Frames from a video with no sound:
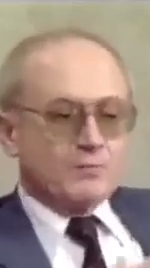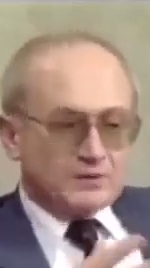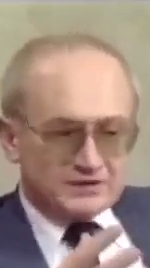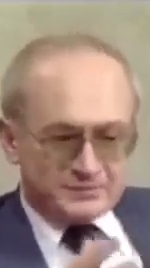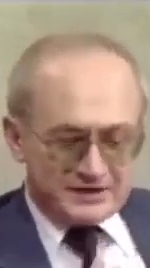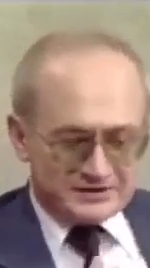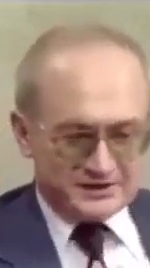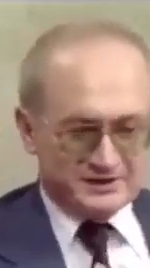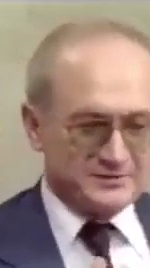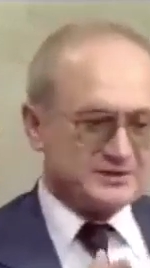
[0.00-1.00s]
What it
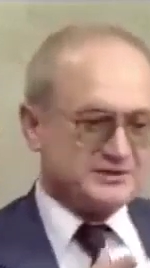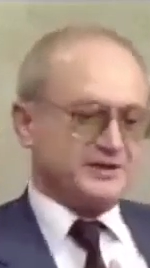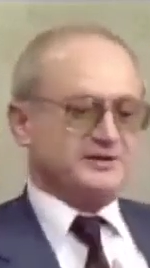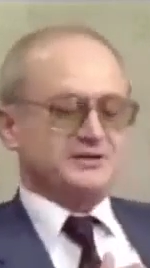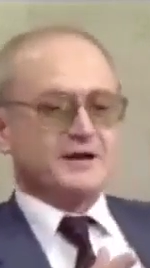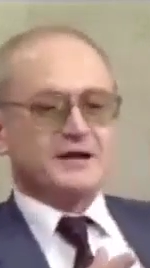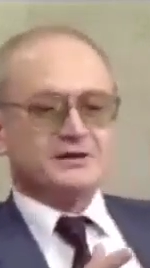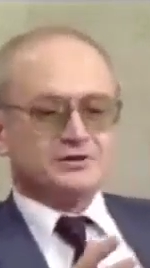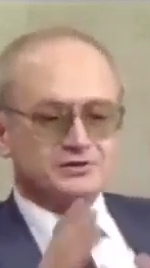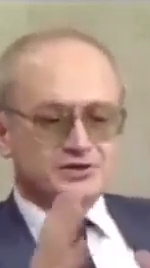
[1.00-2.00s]
basically means is
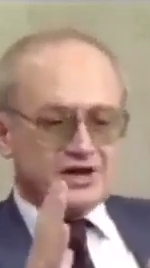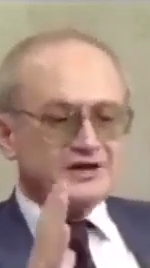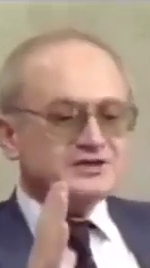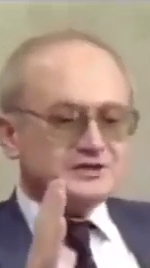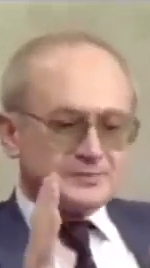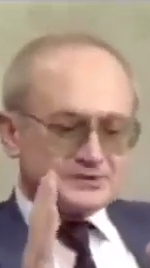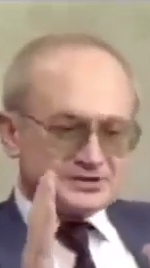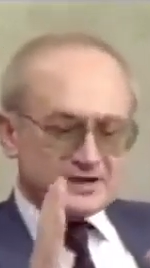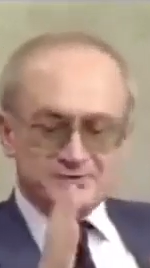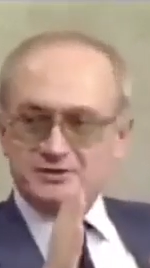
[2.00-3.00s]
to change the
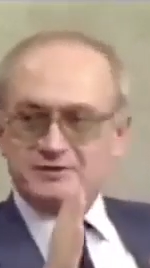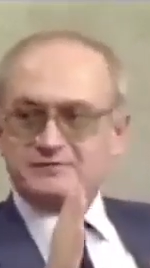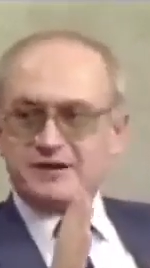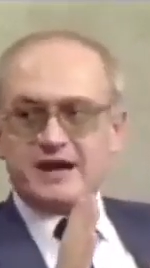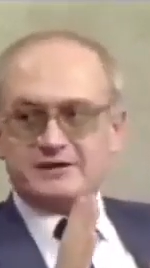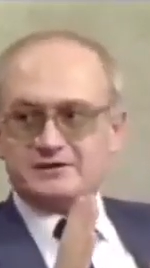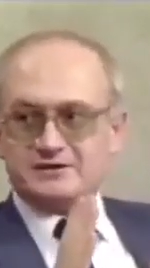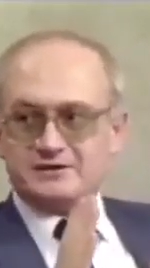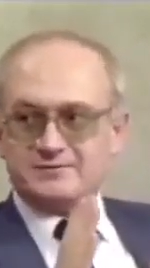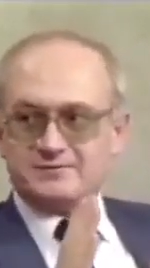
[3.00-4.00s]
perception of
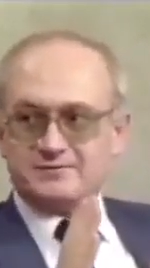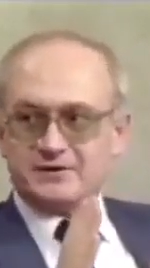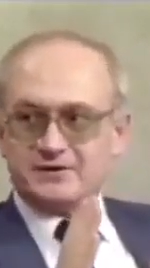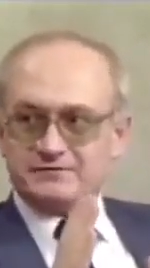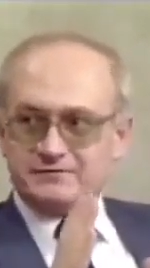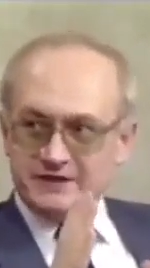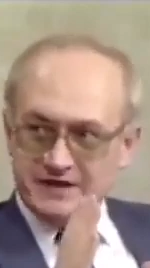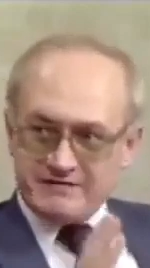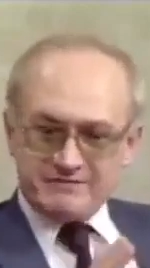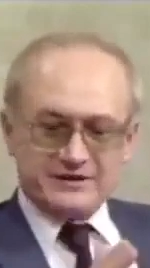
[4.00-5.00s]
reality of
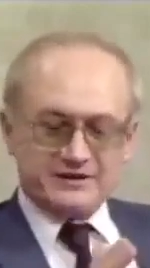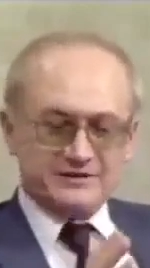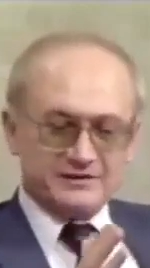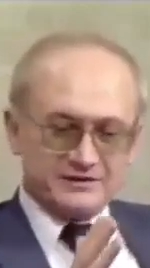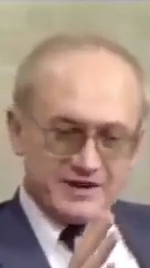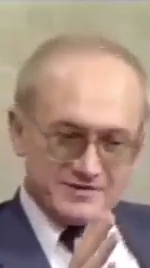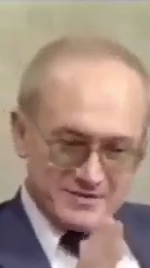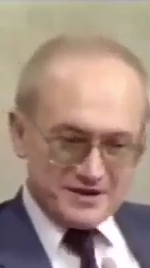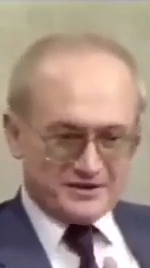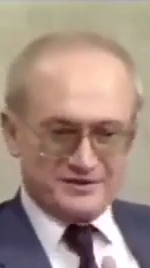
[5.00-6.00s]
every
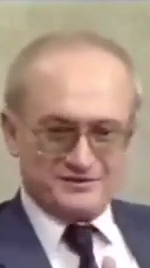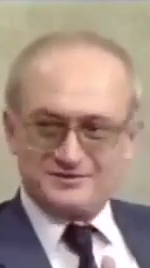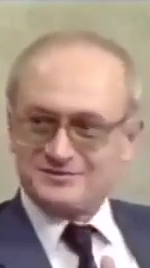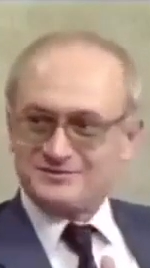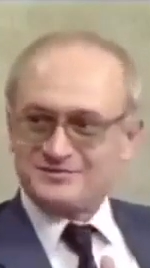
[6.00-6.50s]
American